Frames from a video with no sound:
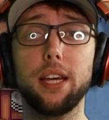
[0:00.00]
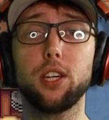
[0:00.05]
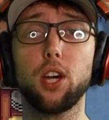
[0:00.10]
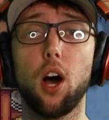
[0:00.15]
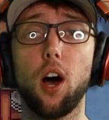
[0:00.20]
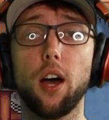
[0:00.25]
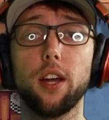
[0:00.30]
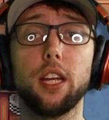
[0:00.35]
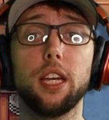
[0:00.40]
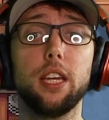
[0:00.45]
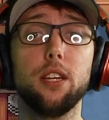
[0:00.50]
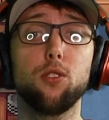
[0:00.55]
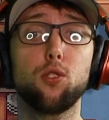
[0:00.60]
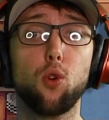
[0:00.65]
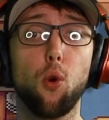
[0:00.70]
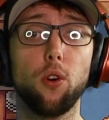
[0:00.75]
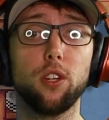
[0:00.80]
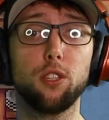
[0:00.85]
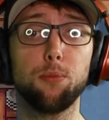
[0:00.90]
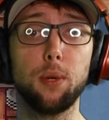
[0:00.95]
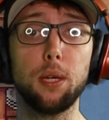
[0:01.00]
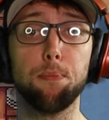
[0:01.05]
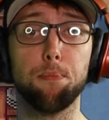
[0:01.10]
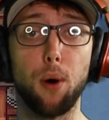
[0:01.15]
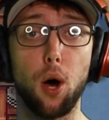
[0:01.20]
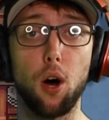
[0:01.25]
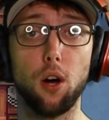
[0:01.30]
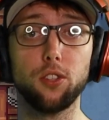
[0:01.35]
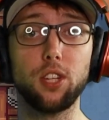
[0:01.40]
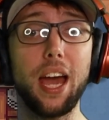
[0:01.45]
God, he is going to be
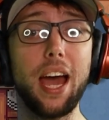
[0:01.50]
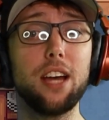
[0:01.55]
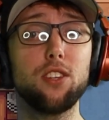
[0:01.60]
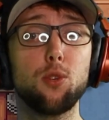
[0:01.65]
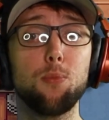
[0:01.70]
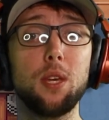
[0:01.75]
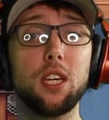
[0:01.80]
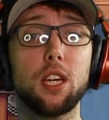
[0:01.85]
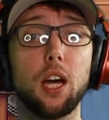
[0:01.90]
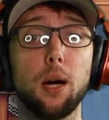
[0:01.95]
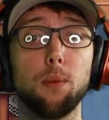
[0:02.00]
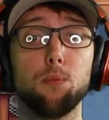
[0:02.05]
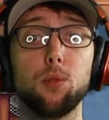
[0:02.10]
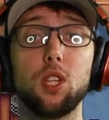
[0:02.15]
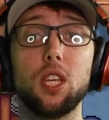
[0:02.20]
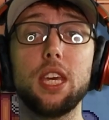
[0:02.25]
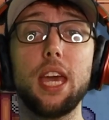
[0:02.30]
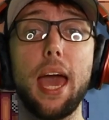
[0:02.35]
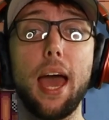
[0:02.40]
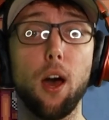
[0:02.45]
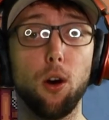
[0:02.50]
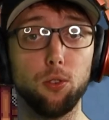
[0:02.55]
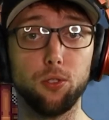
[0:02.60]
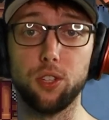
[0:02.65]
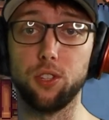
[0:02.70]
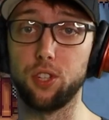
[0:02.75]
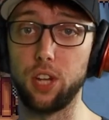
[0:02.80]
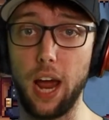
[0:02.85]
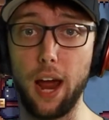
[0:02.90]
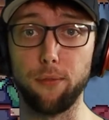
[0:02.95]
bald as he becomes the
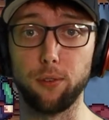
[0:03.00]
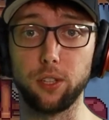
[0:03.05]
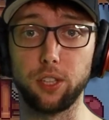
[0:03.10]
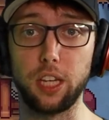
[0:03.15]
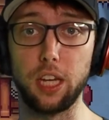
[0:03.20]
Elden Tavern